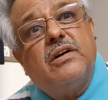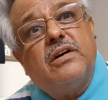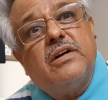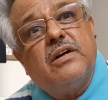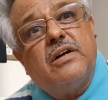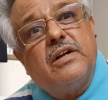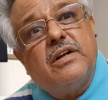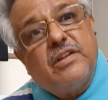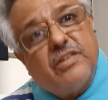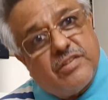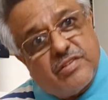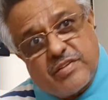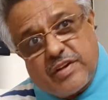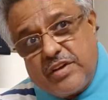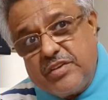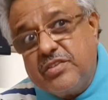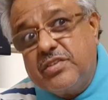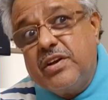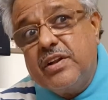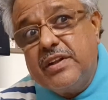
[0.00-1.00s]
it is
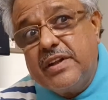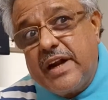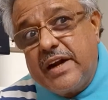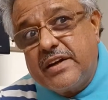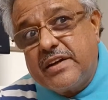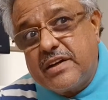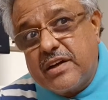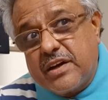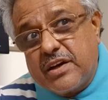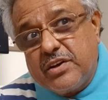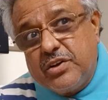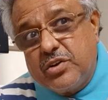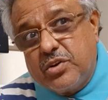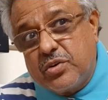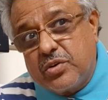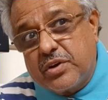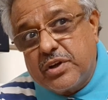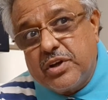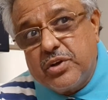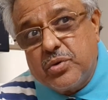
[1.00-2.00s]
essential that
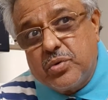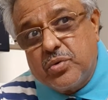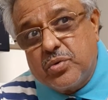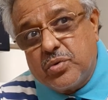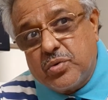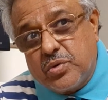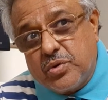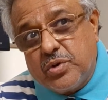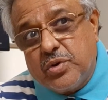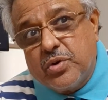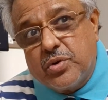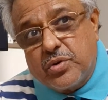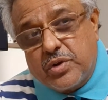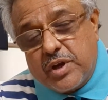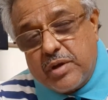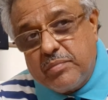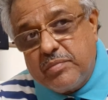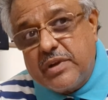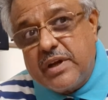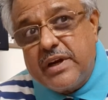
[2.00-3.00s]
you
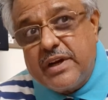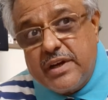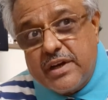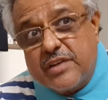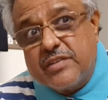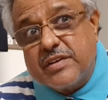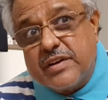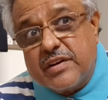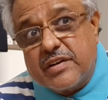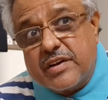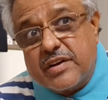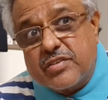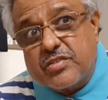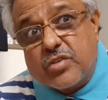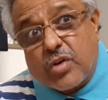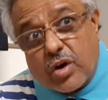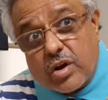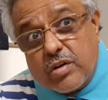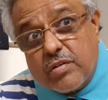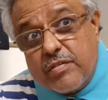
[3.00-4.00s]
keep the reader's interest
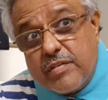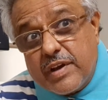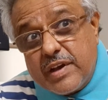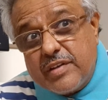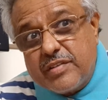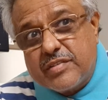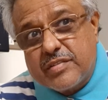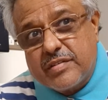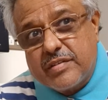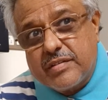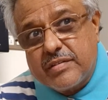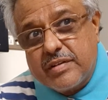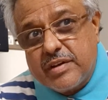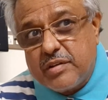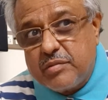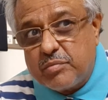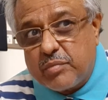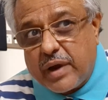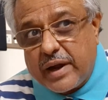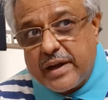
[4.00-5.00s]
always
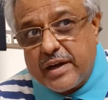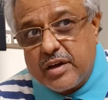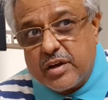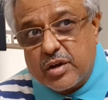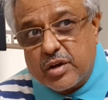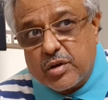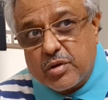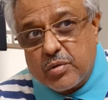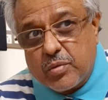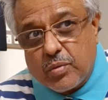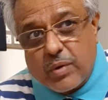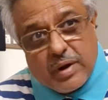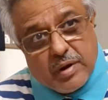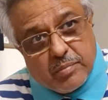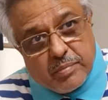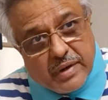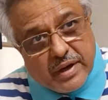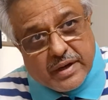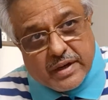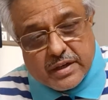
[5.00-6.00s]
in mind while
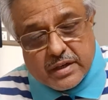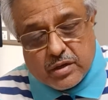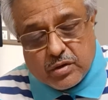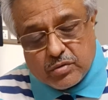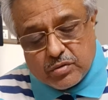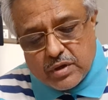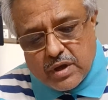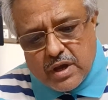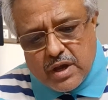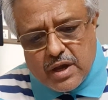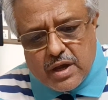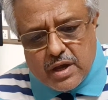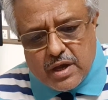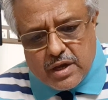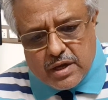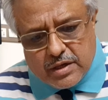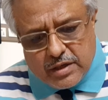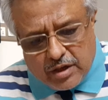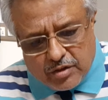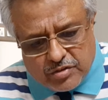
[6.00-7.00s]
penning down.
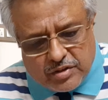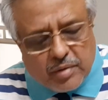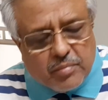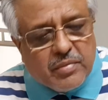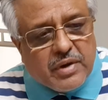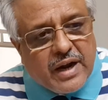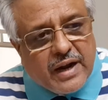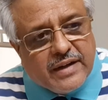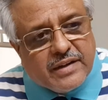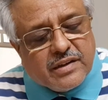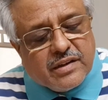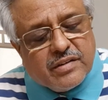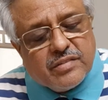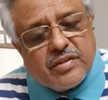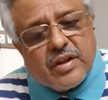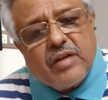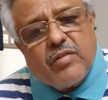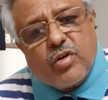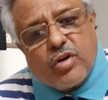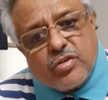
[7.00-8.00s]
Now, some writers
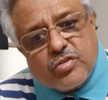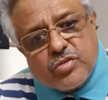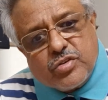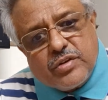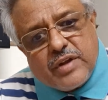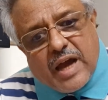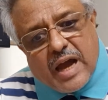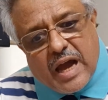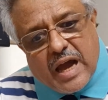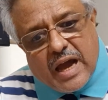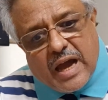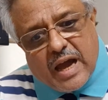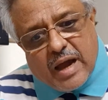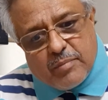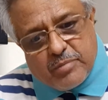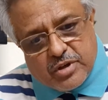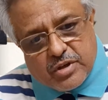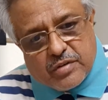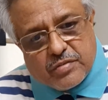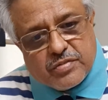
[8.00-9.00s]
have also the
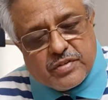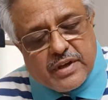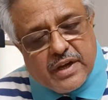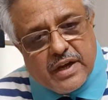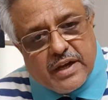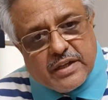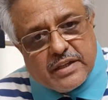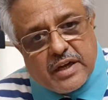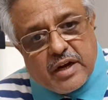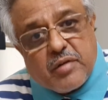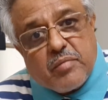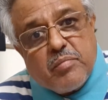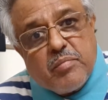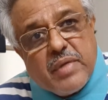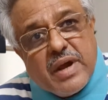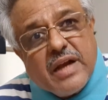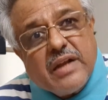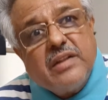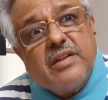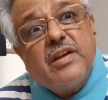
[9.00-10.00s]
habit of saying that
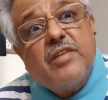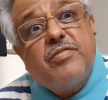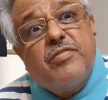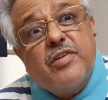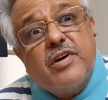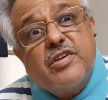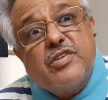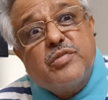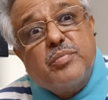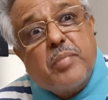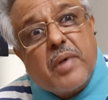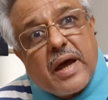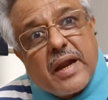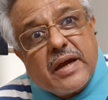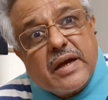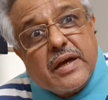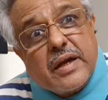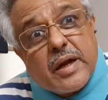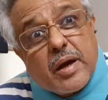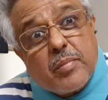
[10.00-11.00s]
make the first
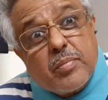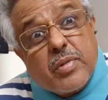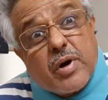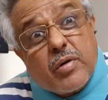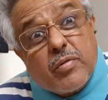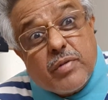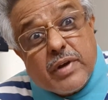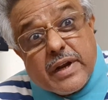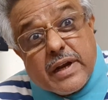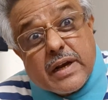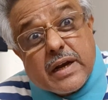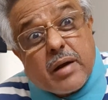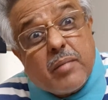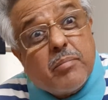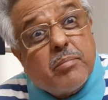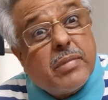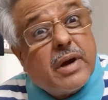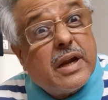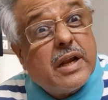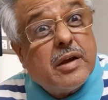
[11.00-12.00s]
paragraph a very
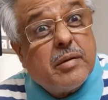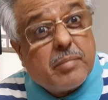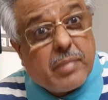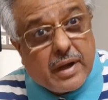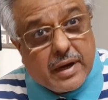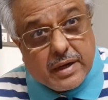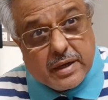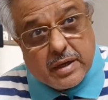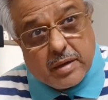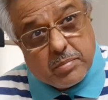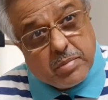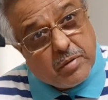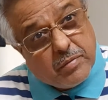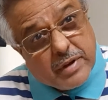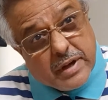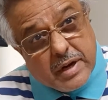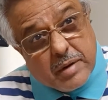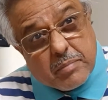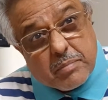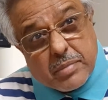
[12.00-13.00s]
compelling paragraph, a
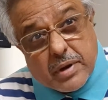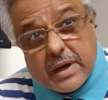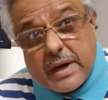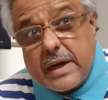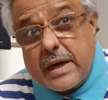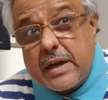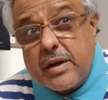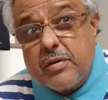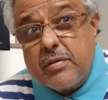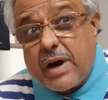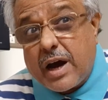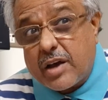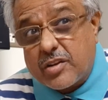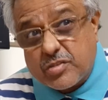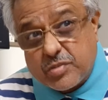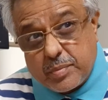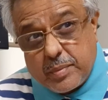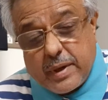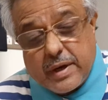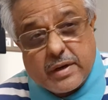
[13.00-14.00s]
very imperative
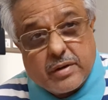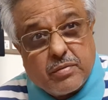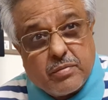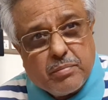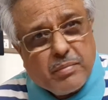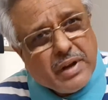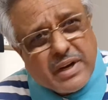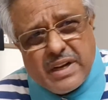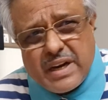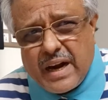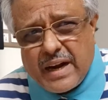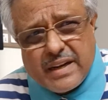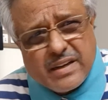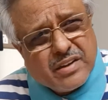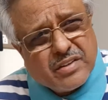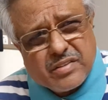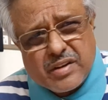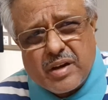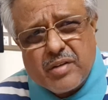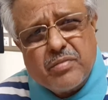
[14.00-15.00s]
aspect. Many
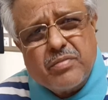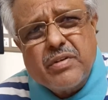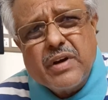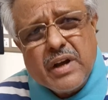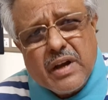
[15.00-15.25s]
writers have